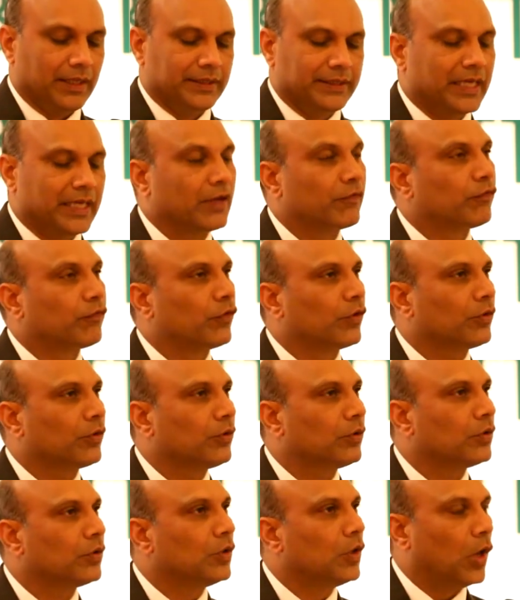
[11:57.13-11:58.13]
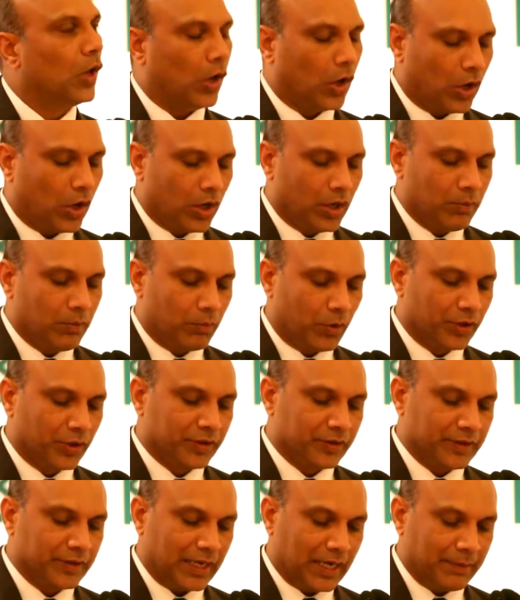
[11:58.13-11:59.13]
Therefore, all
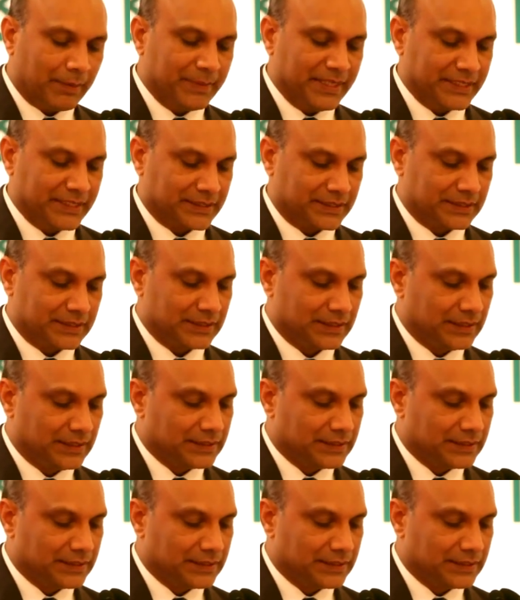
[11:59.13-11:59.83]
modern armies